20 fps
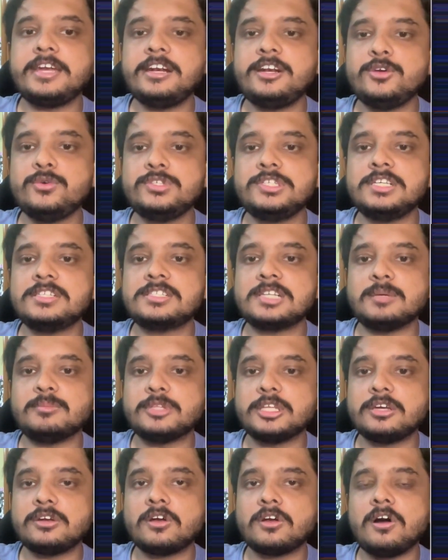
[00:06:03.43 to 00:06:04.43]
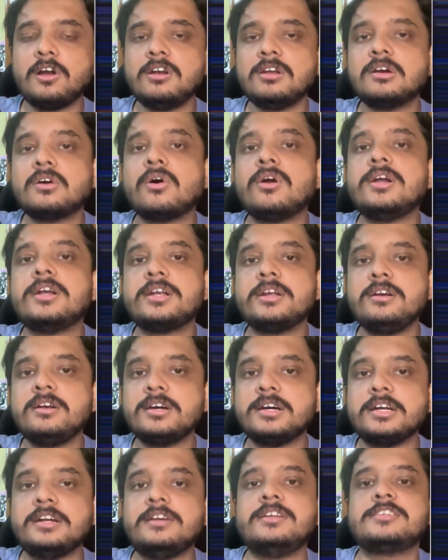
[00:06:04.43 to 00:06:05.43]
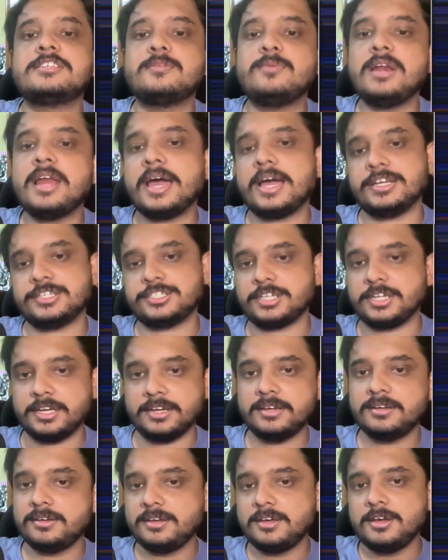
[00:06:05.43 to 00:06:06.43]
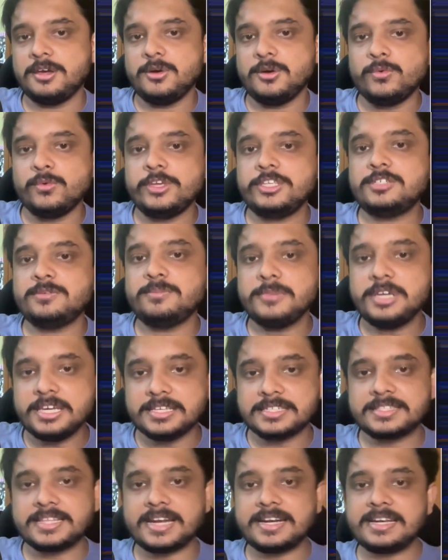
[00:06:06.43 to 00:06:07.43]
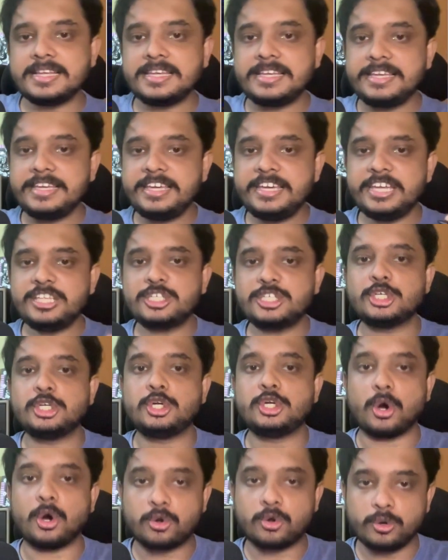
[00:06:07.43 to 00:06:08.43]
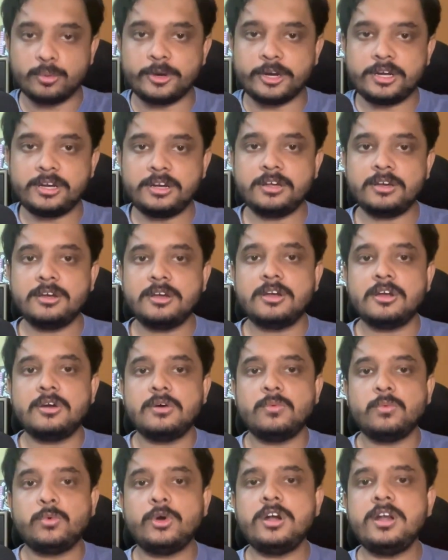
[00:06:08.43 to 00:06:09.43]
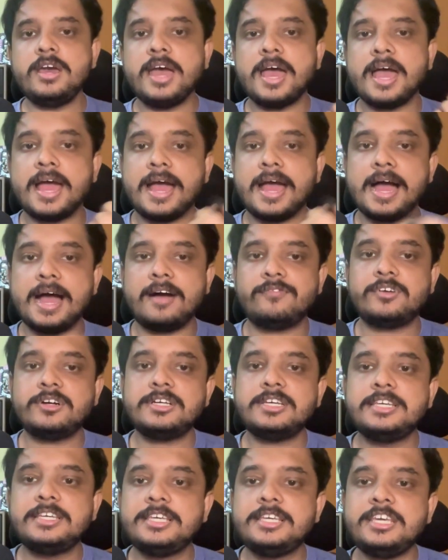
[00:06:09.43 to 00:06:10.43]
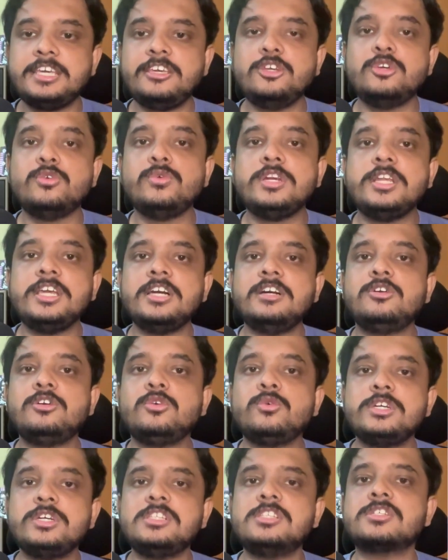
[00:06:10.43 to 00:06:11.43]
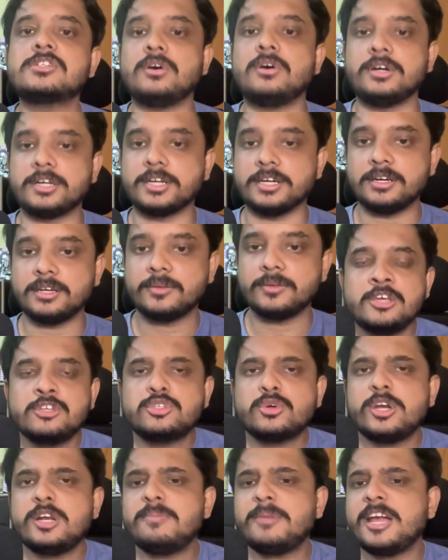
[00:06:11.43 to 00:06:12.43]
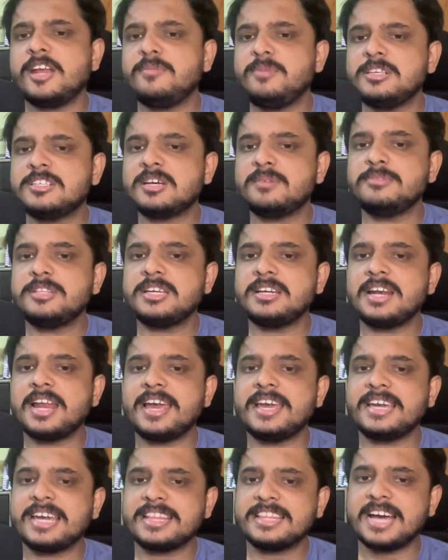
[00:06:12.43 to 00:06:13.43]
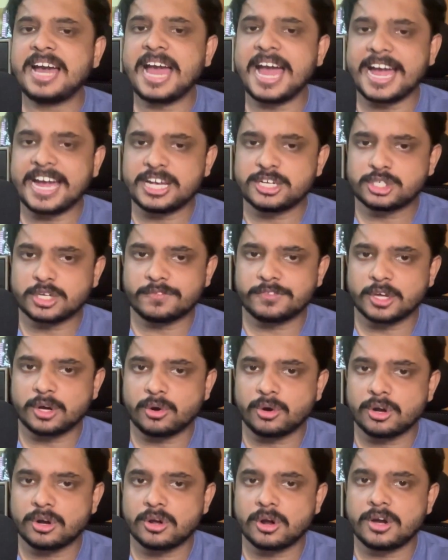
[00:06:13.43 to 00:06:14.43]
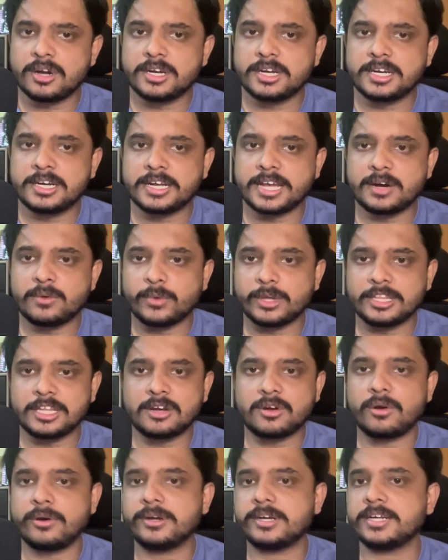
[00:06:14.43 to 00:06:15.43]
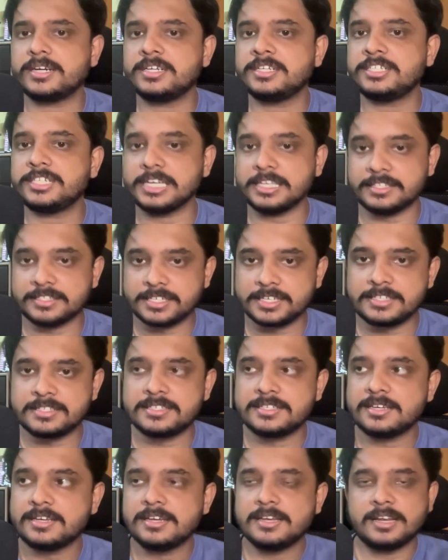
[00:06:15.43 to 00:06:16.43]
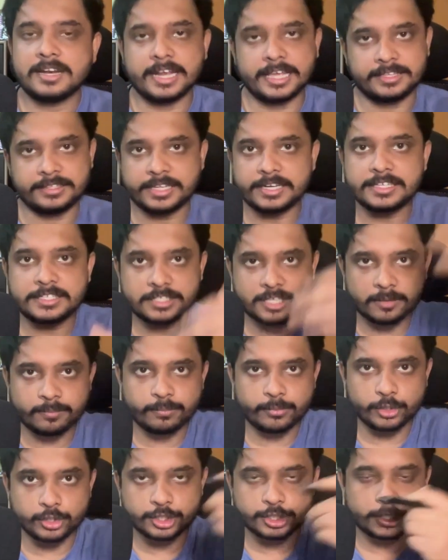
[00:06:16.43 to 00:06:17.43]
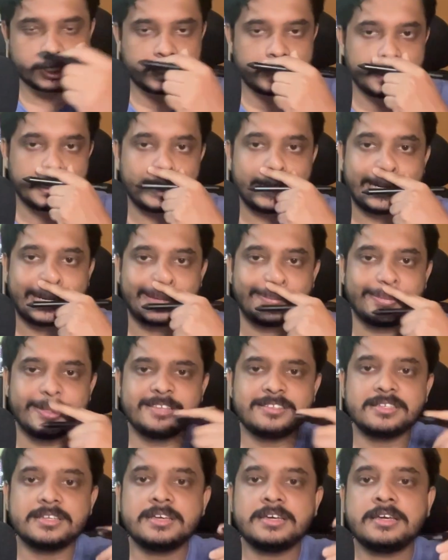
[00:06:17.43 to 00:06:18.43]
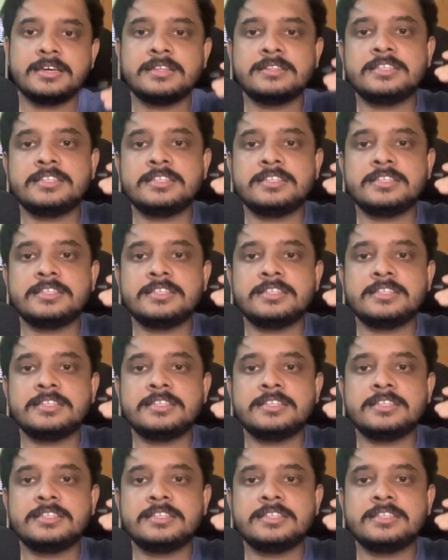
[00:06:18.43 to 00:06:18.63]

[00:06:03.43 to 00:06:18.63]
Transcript: Git uses something called content addressable hashing, which means that each document would have a key unique to its content. So it might be something like the hash of the whole content, and when the content changes, like there is some push in the database,